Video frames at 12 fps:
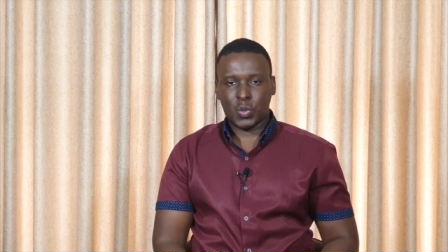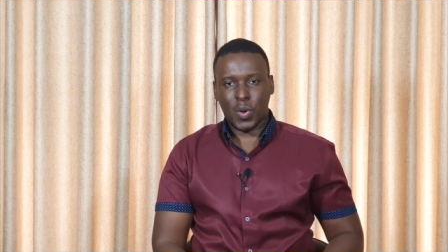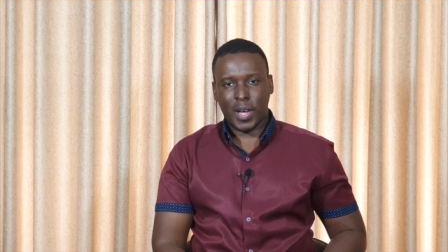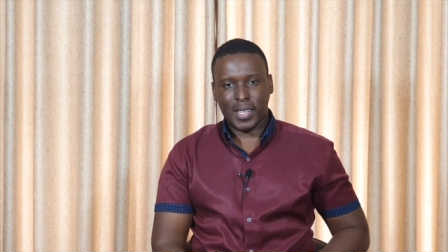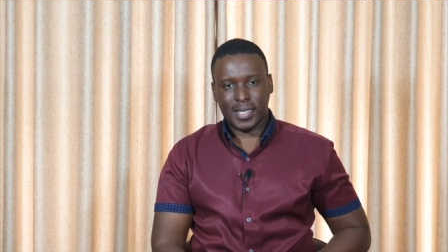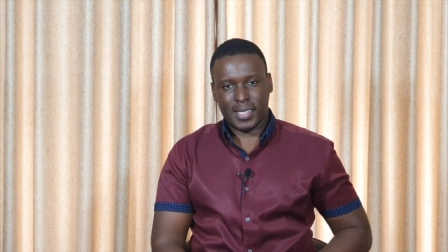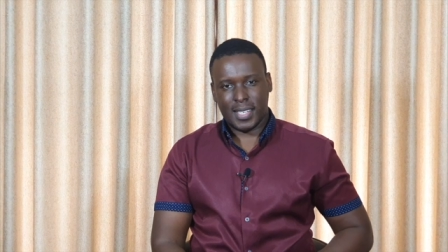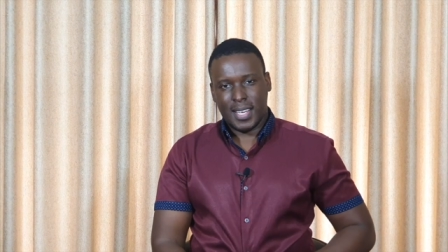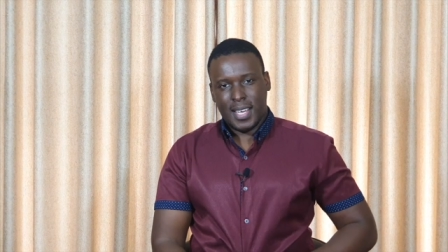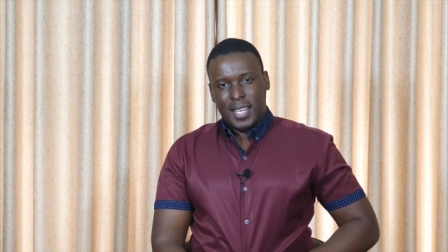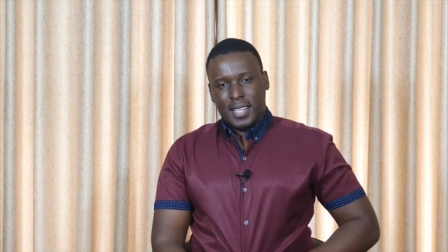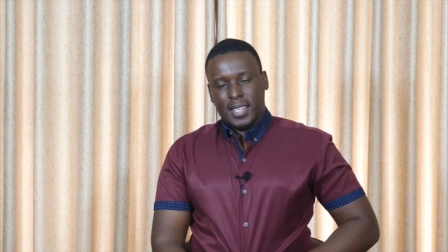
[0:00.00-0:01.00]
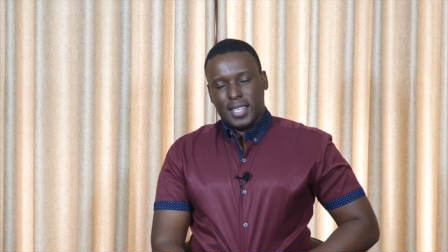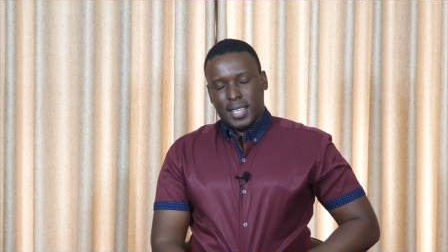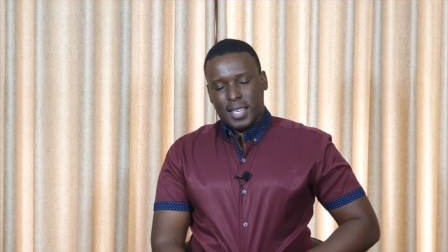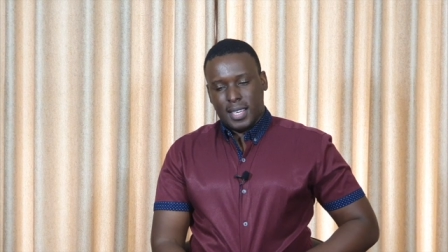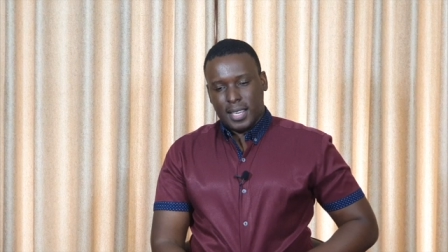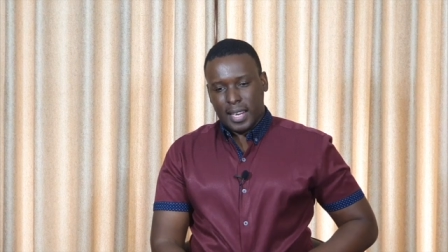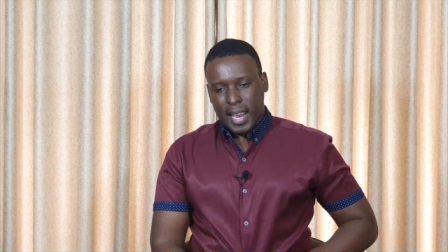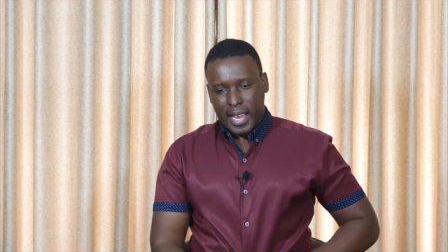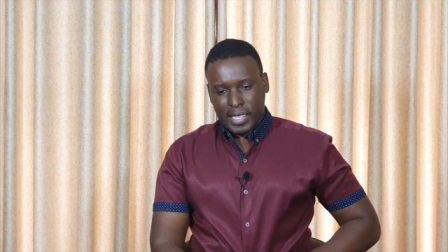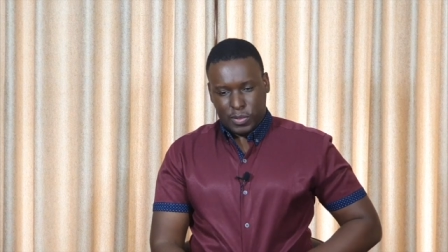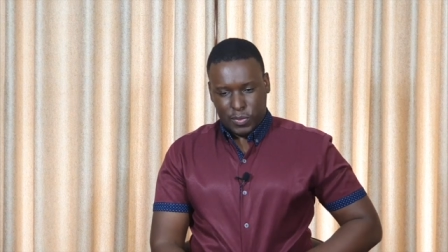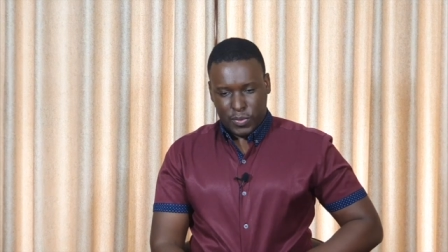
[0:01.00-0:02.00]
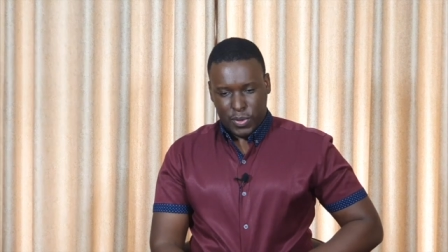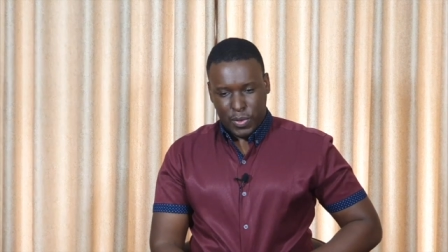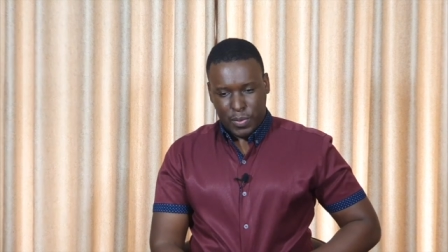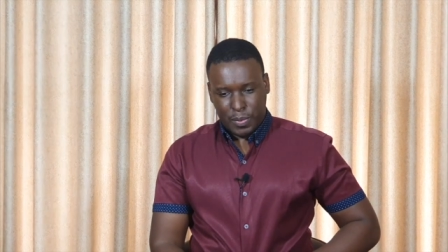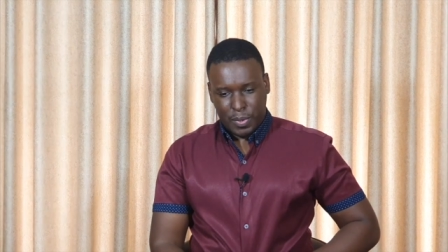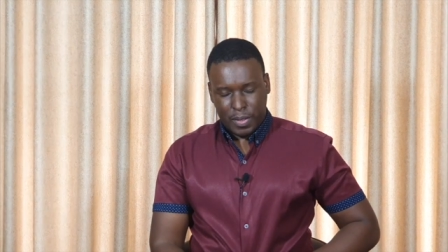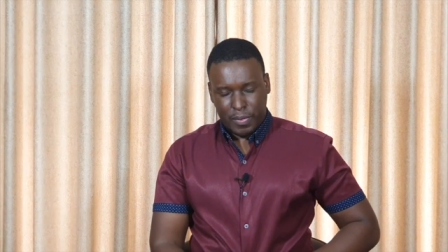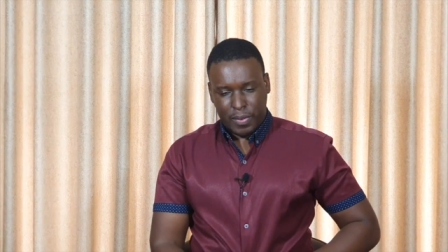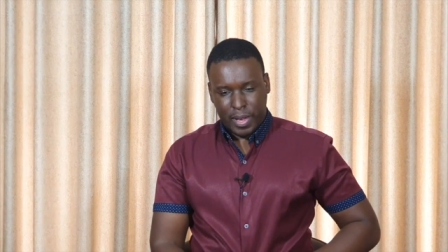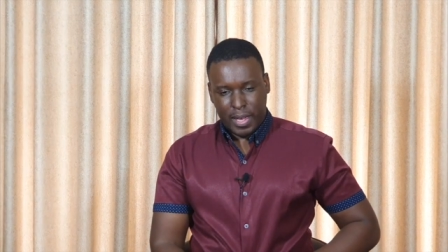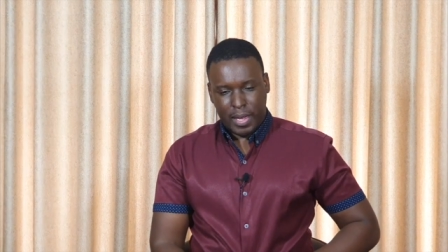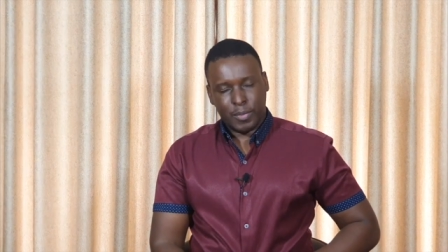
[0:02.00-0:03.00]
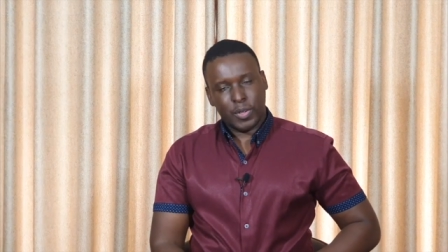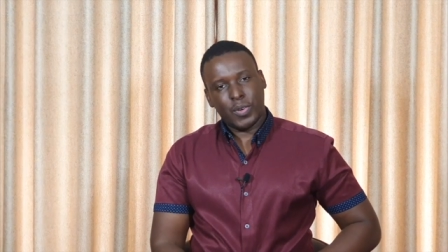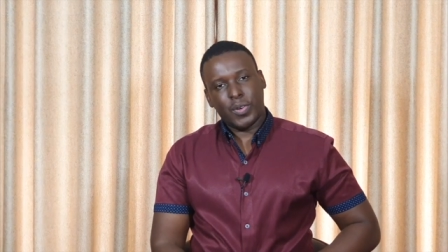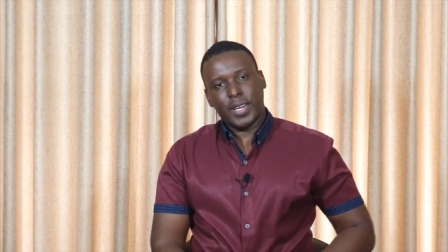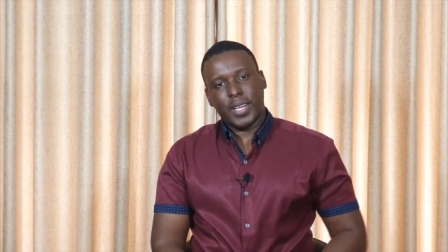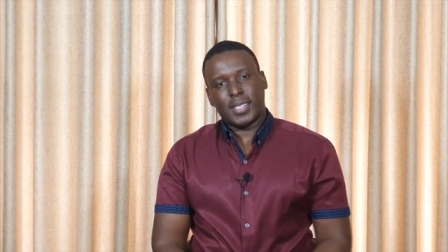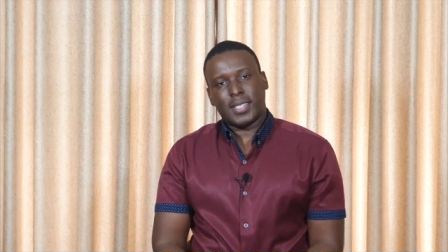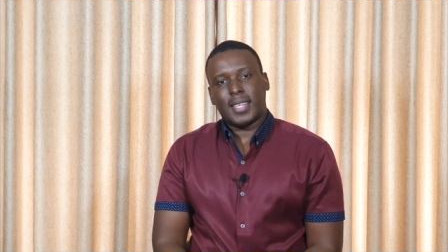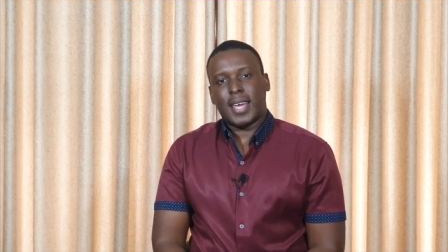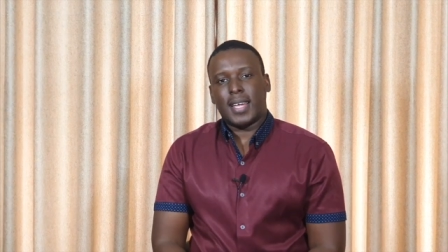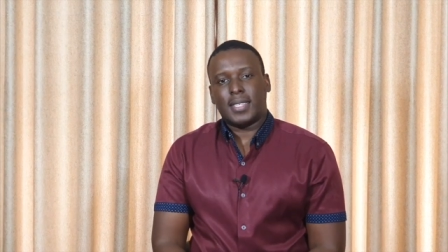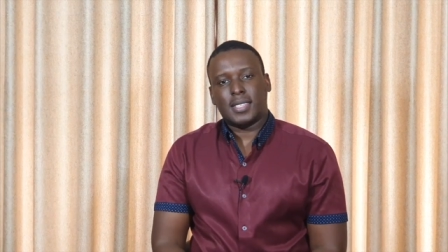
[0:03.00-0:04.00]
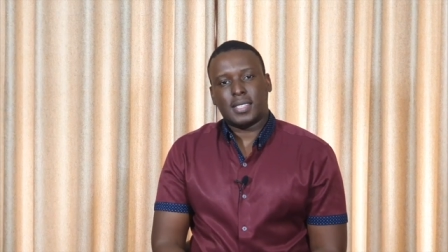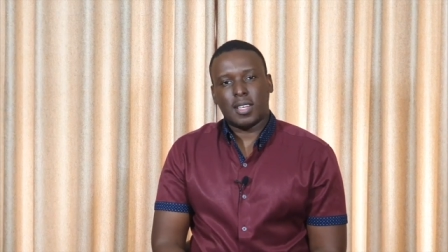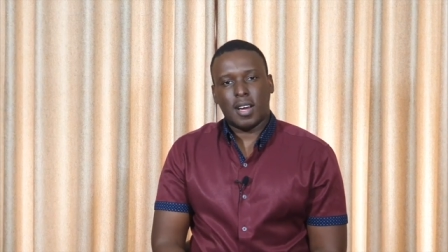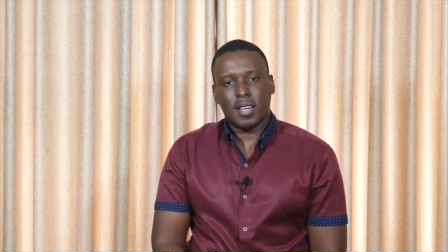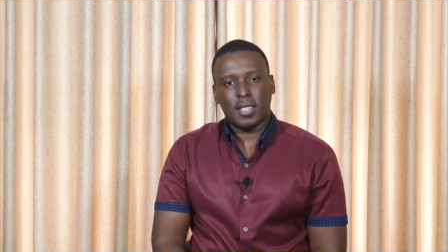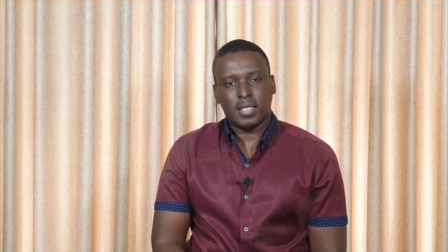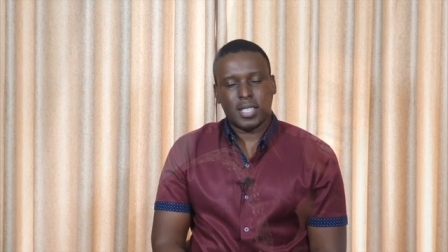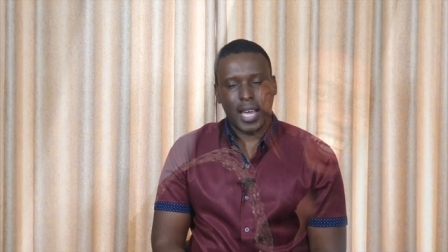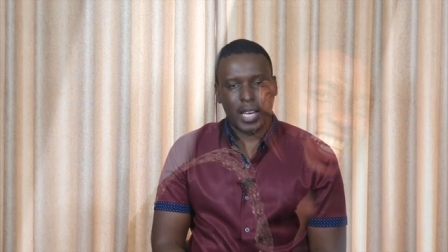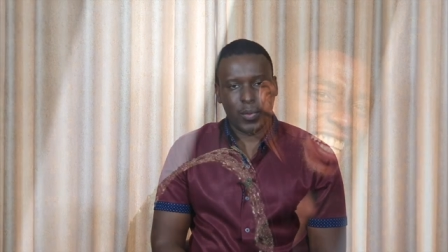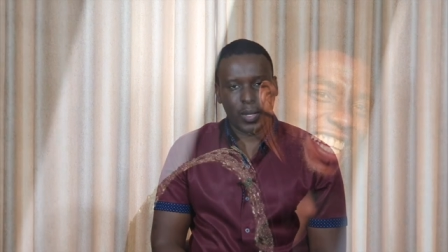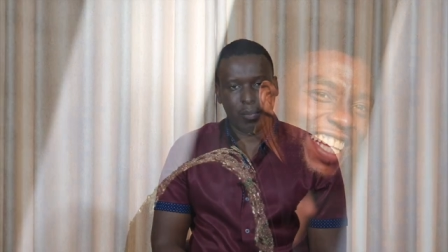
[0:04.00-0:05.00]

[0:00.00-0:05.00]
was the last film, if I am correct, that starred Chadwick